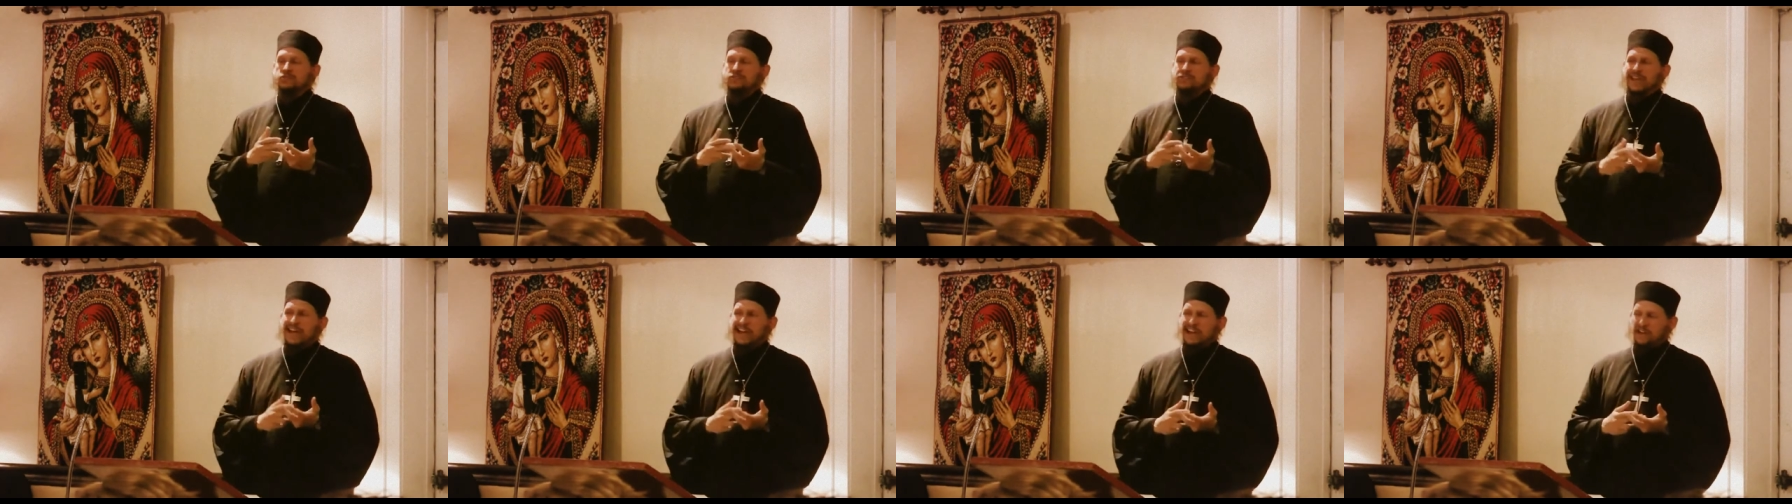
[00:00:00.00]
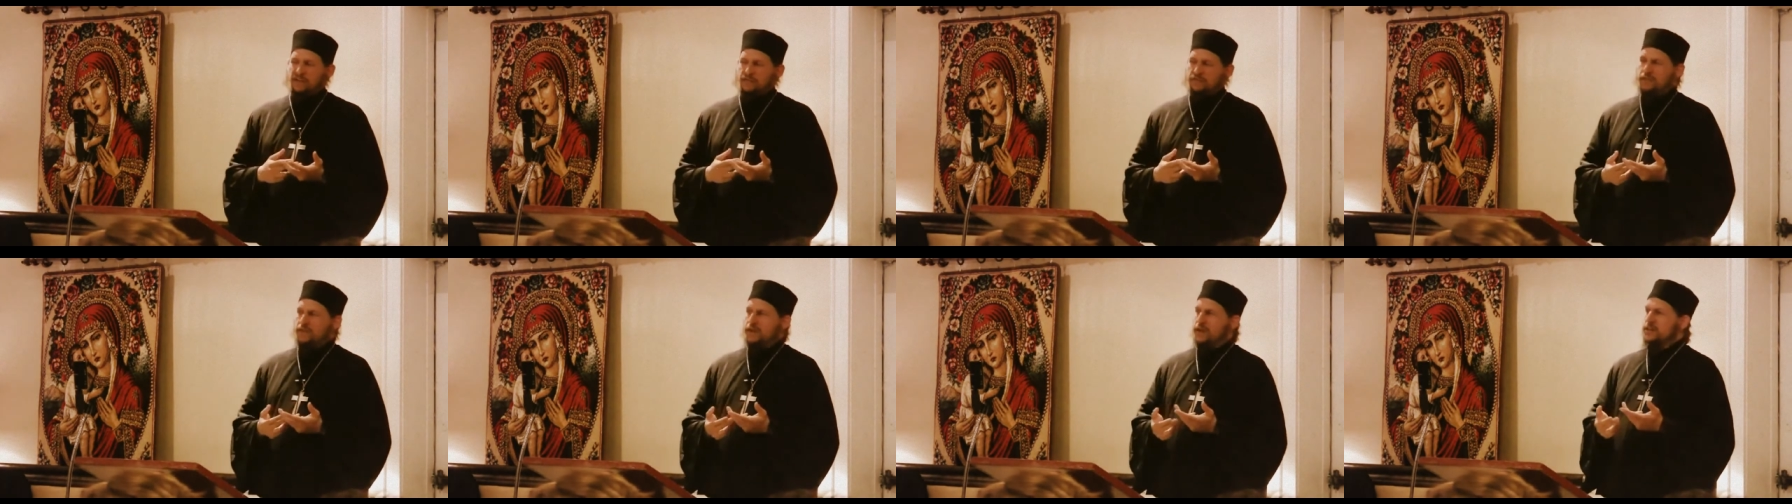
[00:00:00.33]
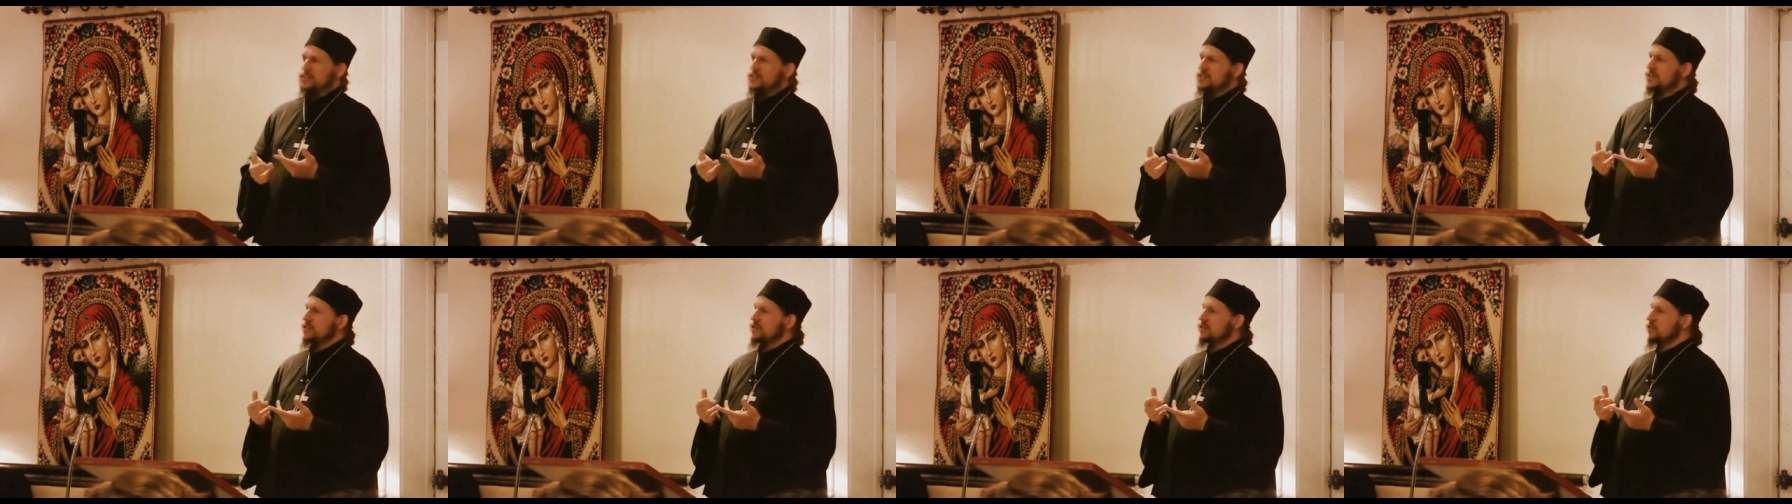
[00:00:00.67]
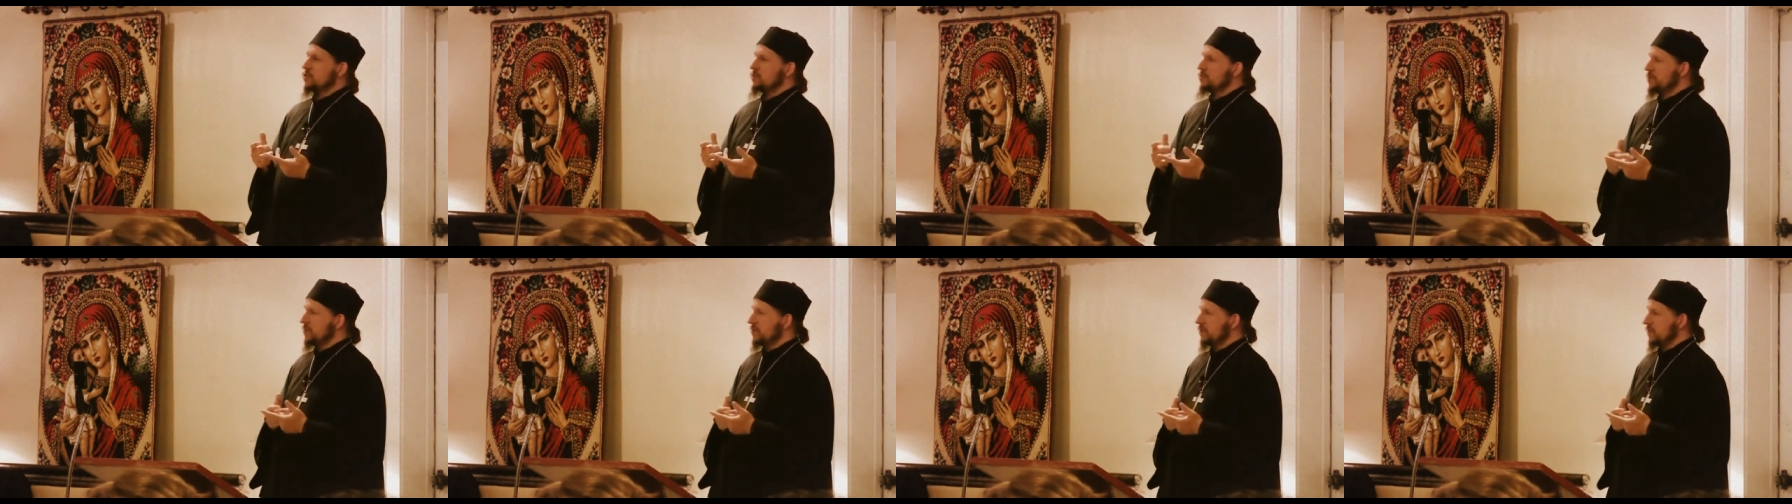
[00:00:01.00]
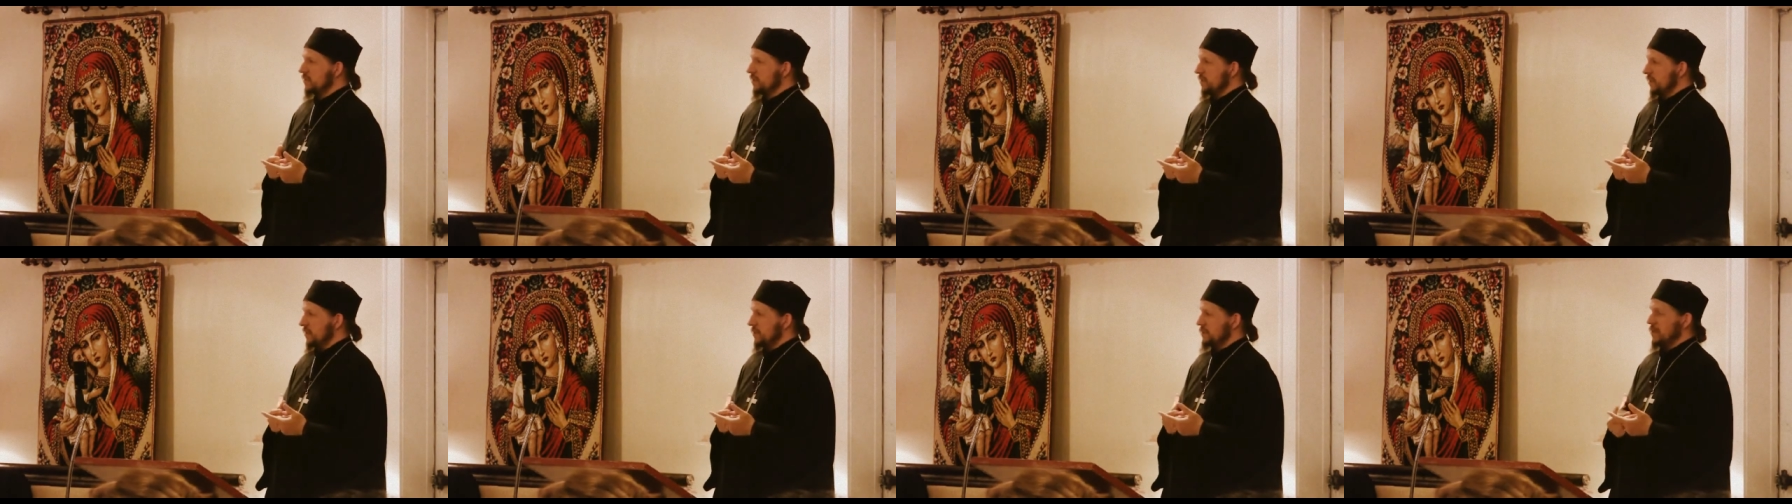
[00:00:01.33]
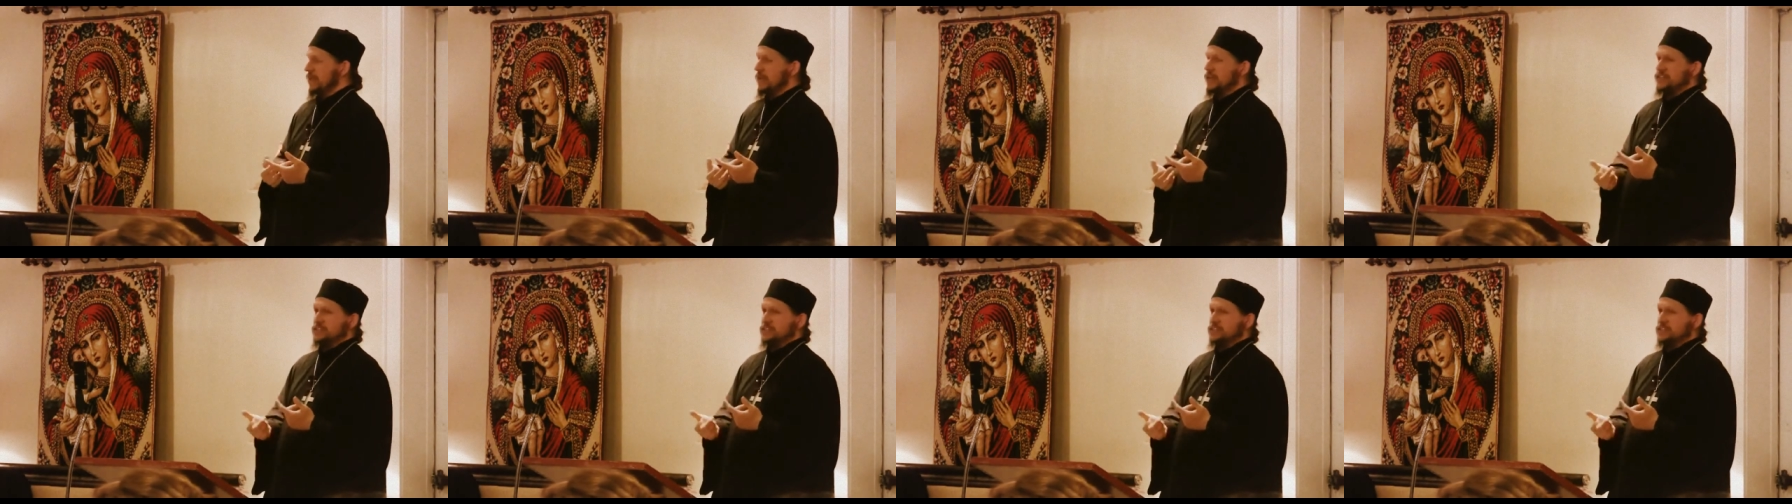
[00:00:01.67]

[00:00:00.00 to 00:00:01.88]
sacrifice, nobility,